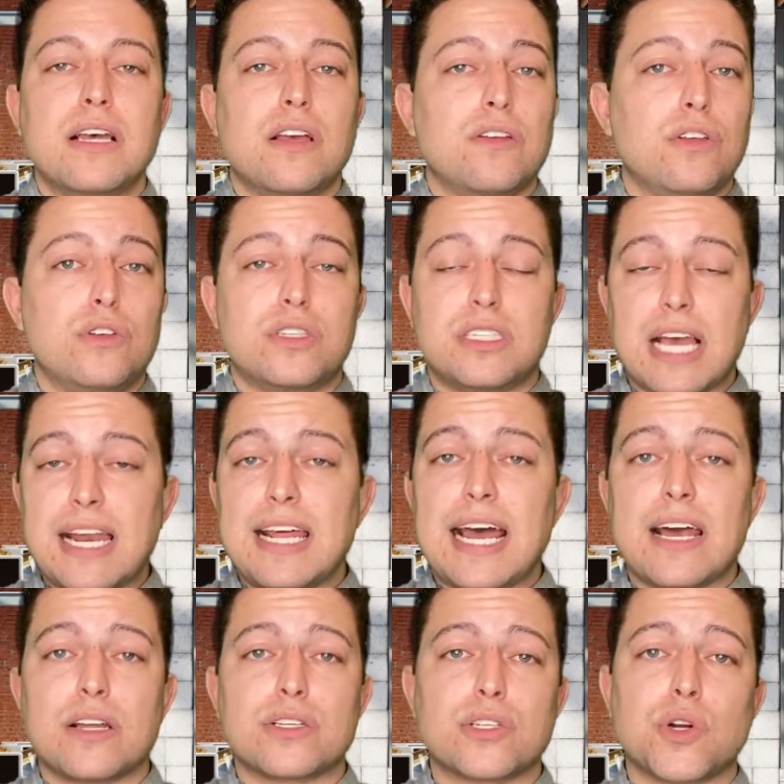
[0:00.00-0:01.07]
set it at
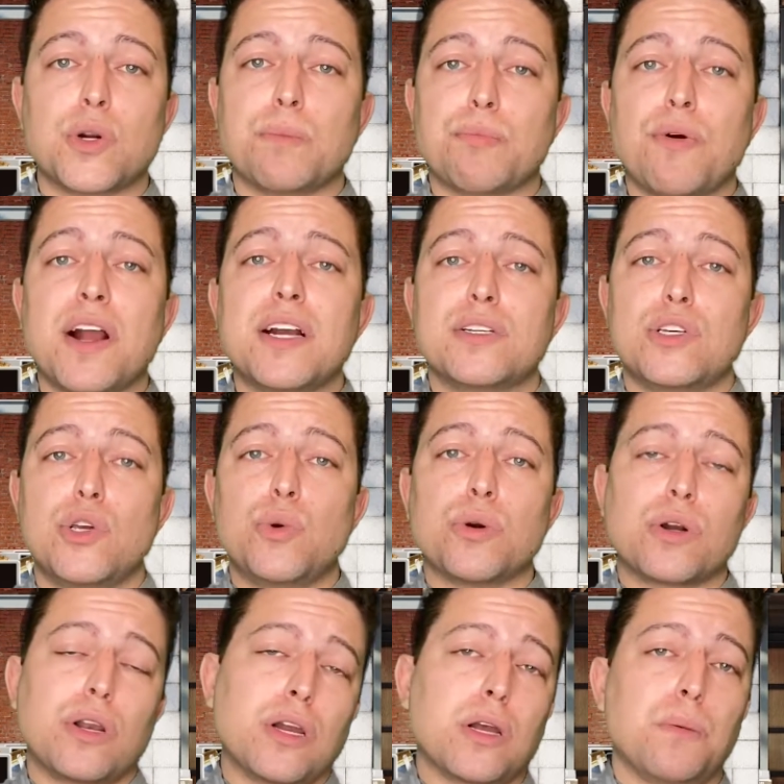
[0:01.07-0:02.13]
a certain price, you are
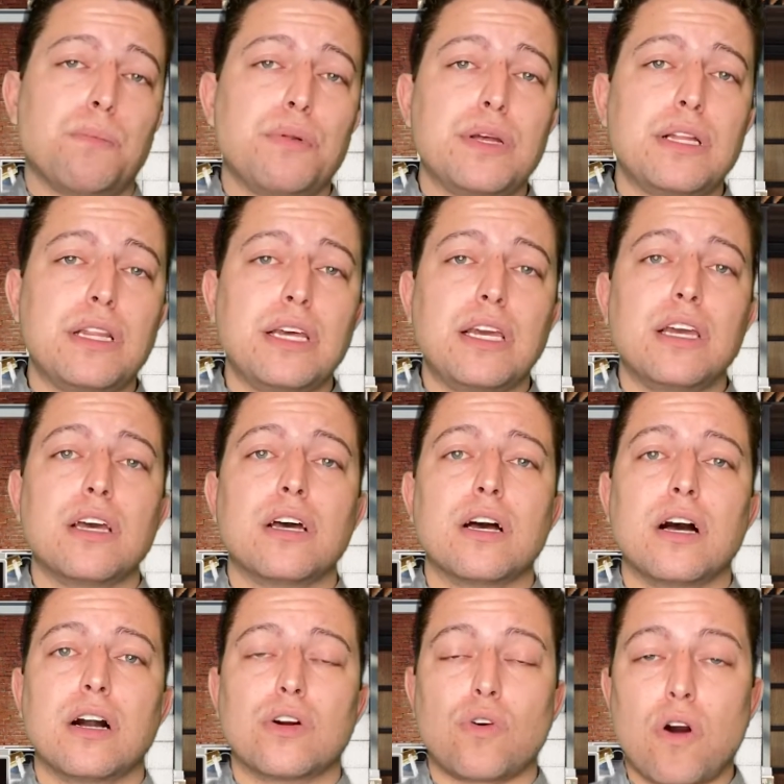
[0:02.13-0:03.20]
going to completely
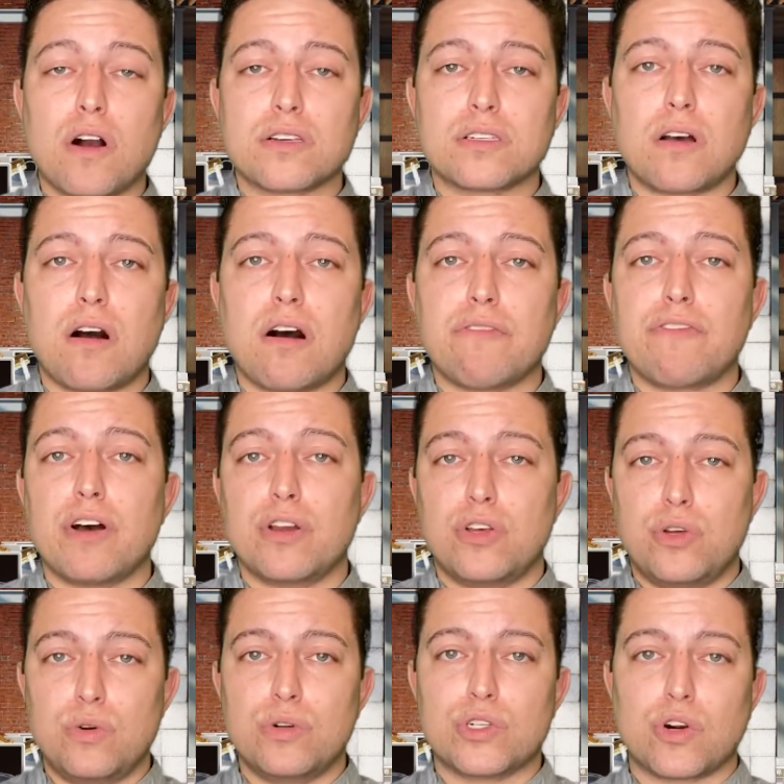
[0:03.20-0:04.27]
cross off a
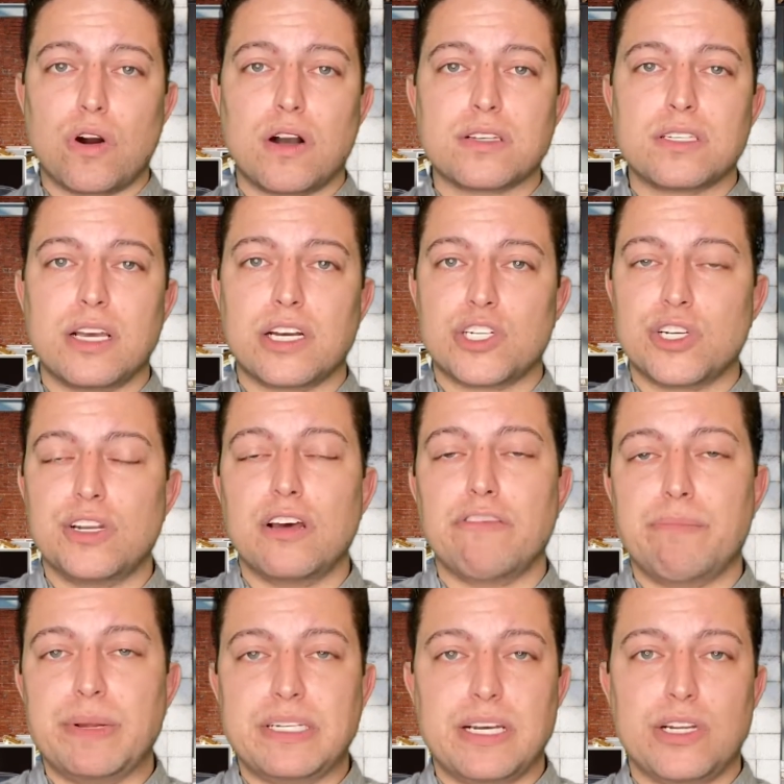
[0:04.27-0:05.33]
huge cross-section of
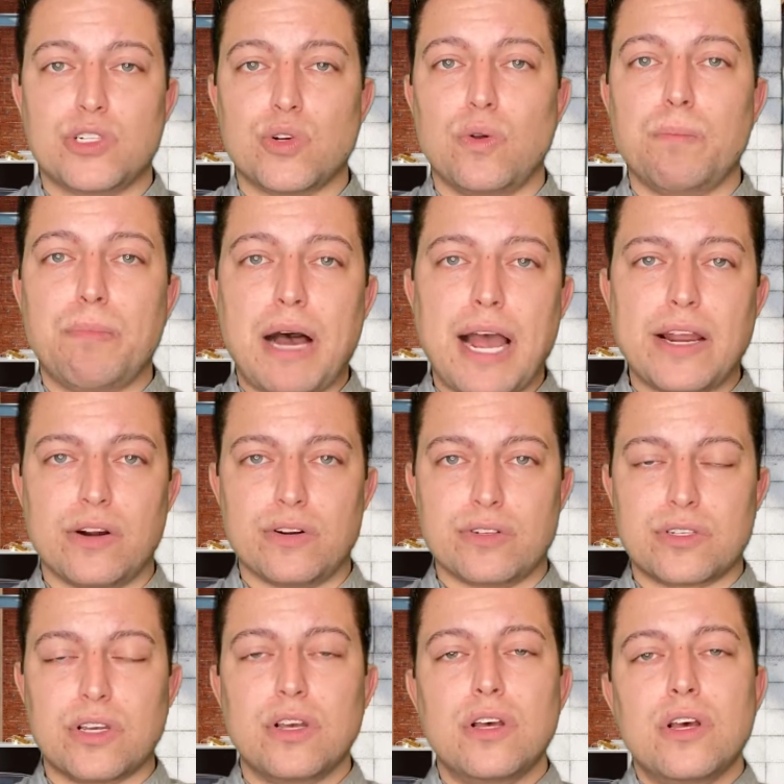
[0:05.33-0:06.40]
potential
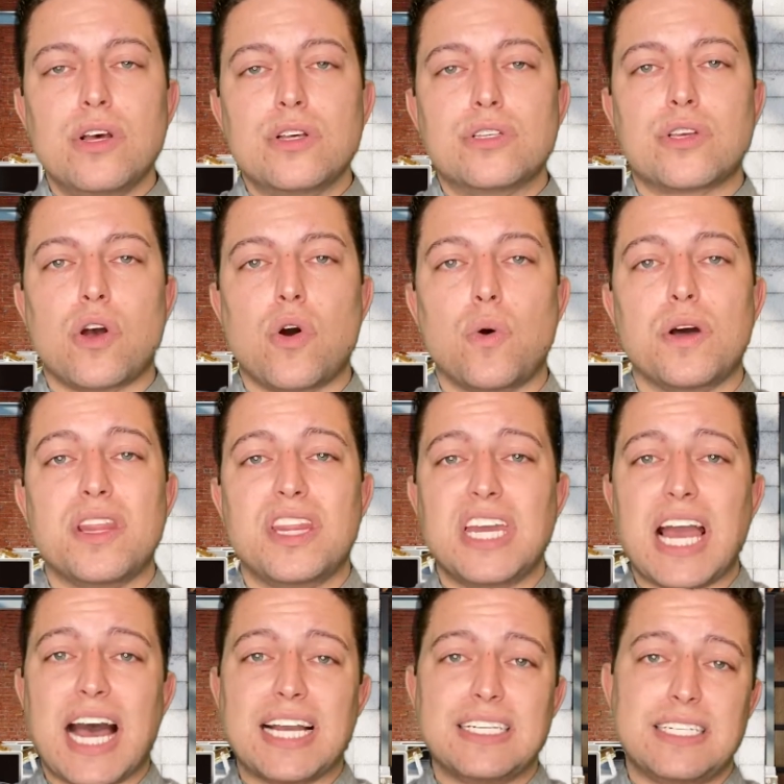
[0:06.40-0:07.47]
buyers. So the
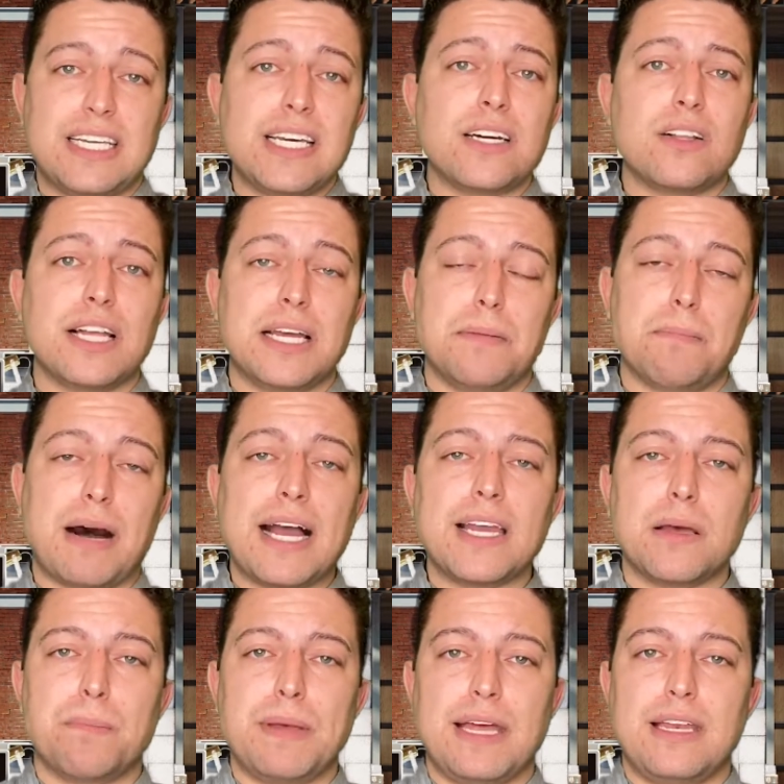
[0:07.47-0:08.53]
ideal, in my
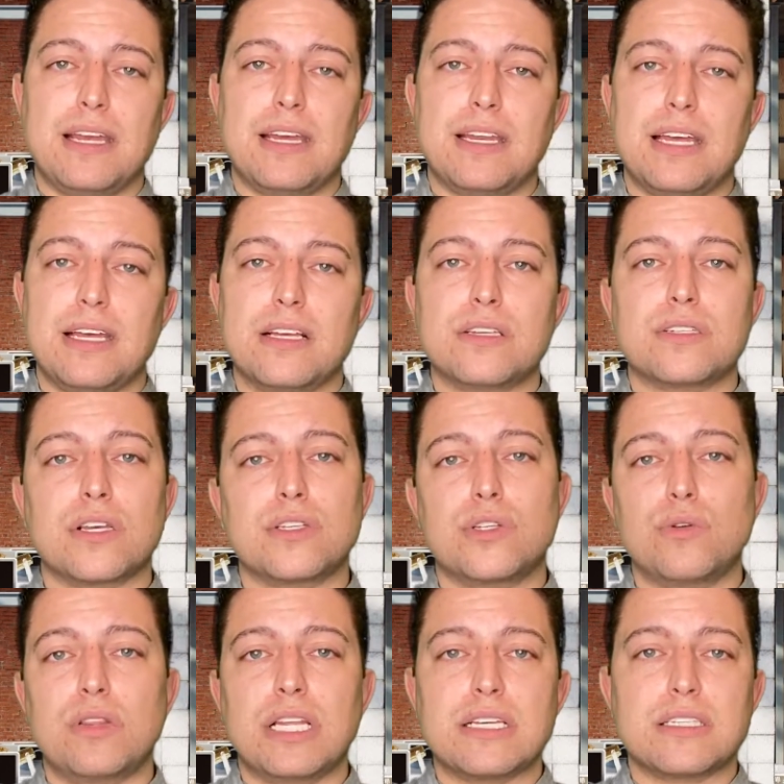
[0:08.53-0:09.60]
opinion, is to
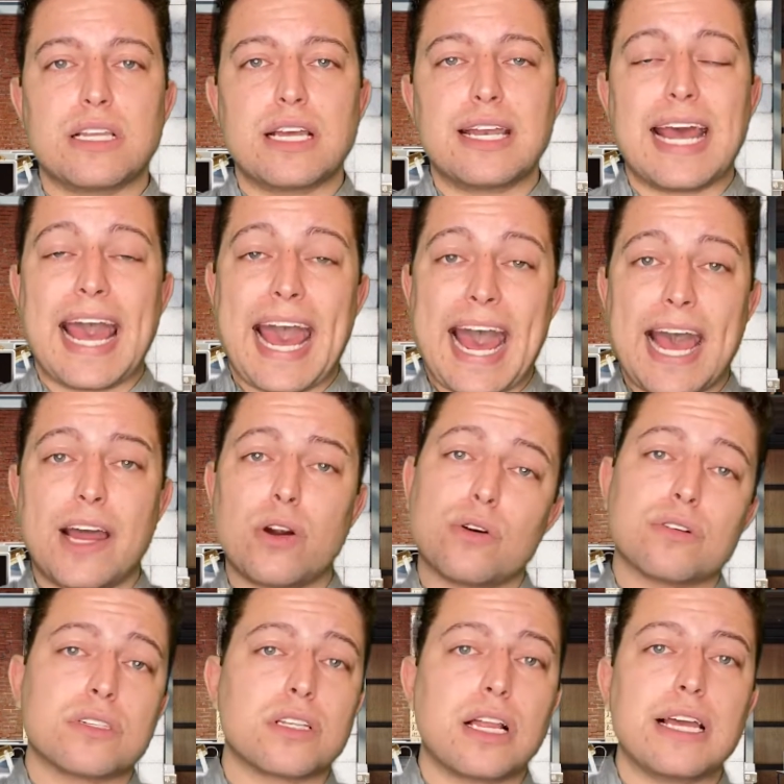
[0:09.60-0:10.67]
list it at or
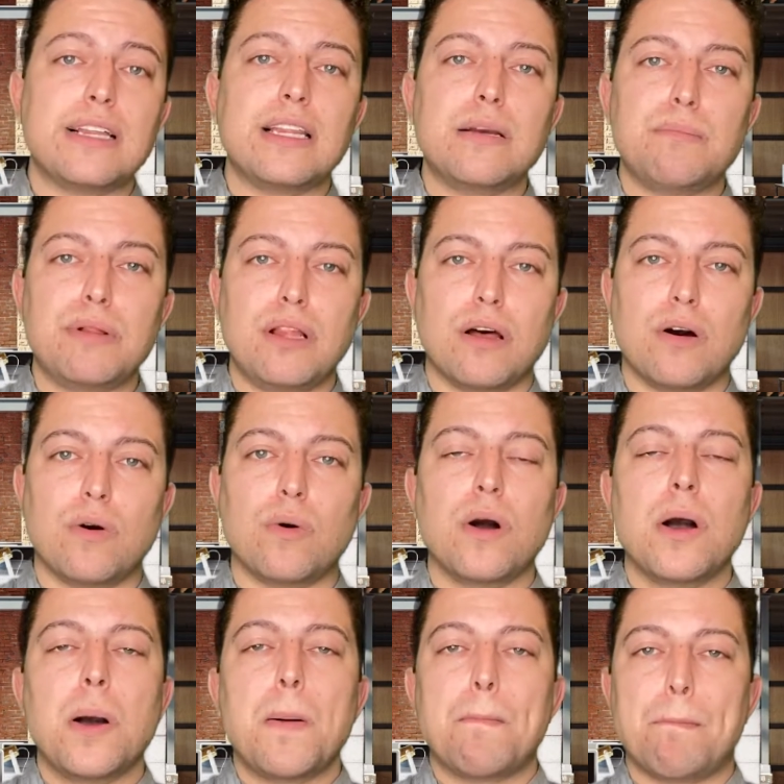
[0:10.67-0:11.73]
slightly below
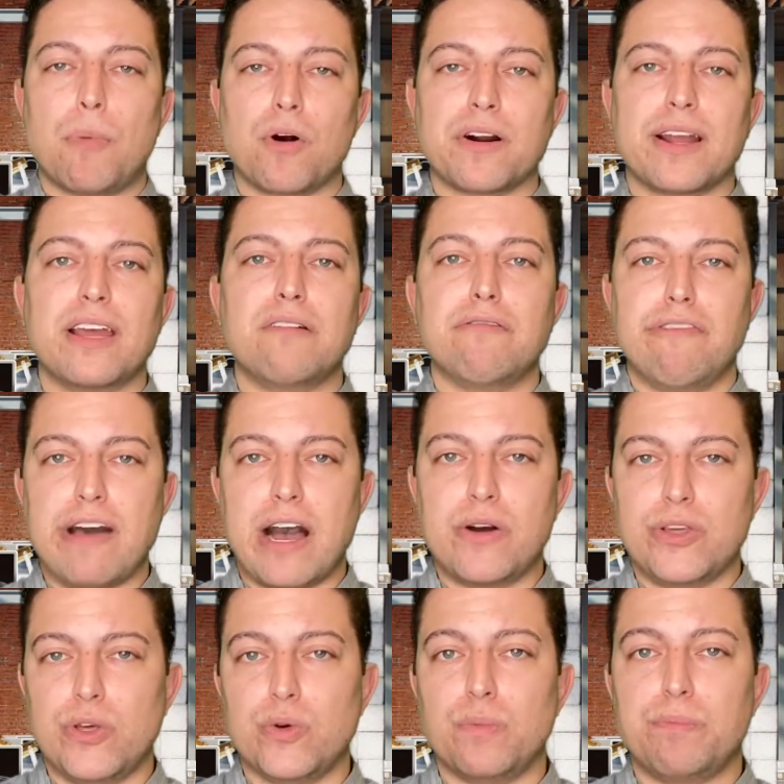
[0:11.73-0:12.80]
market
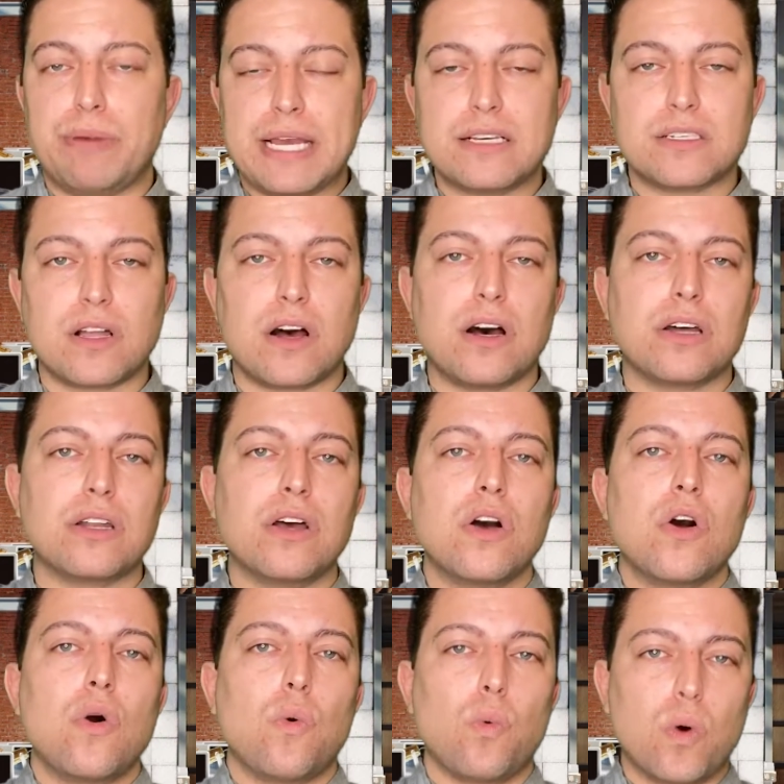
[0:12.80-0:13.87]
value based on
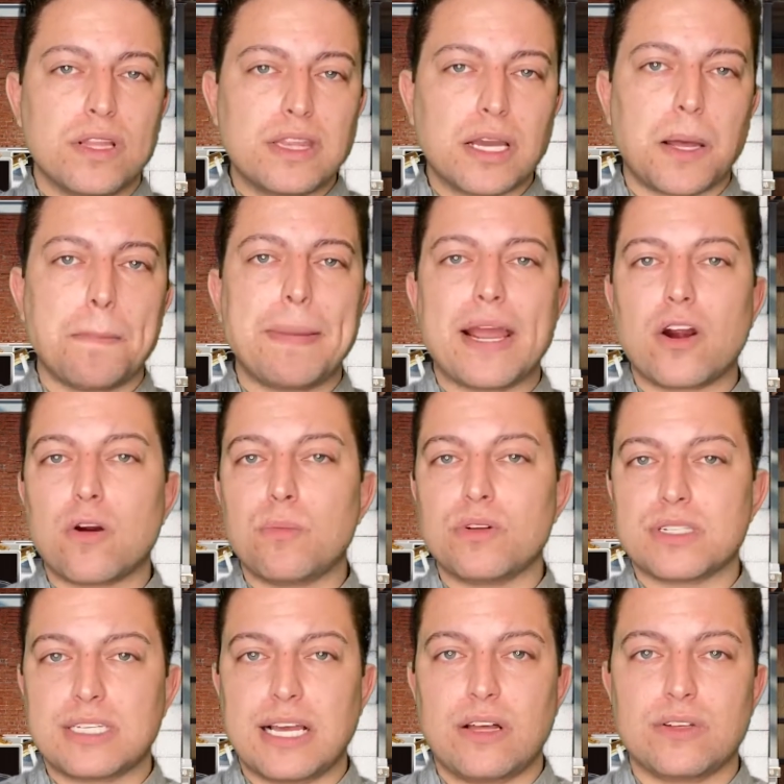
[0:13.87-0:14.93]
what the comparable
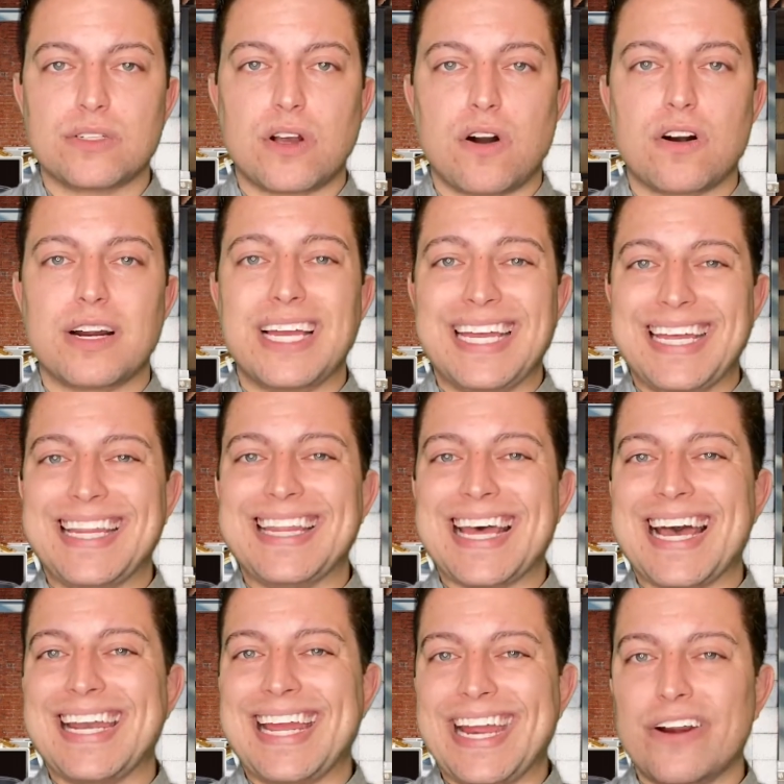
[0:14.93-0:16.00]
sales are in
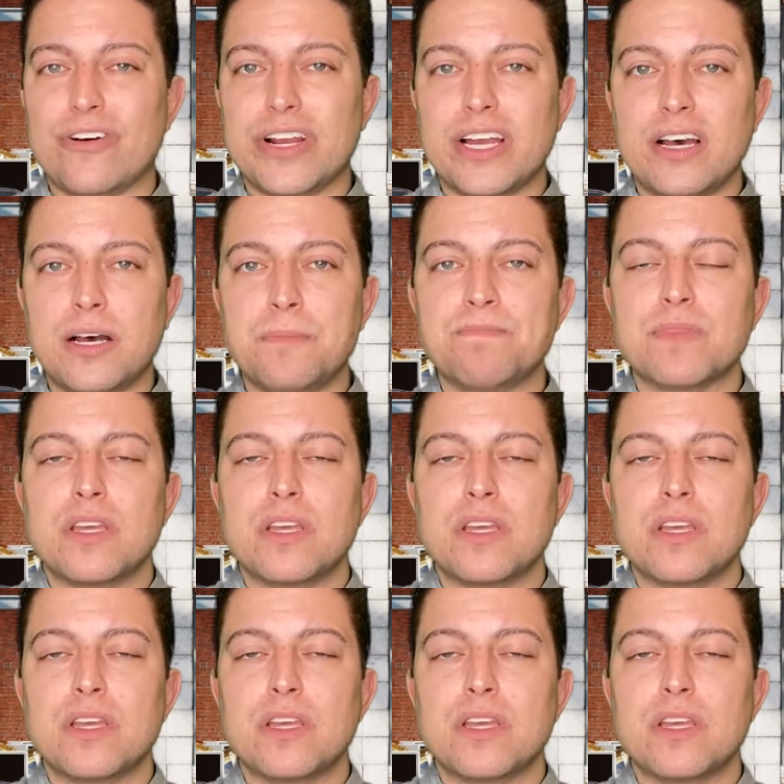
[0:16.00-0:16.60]
that area.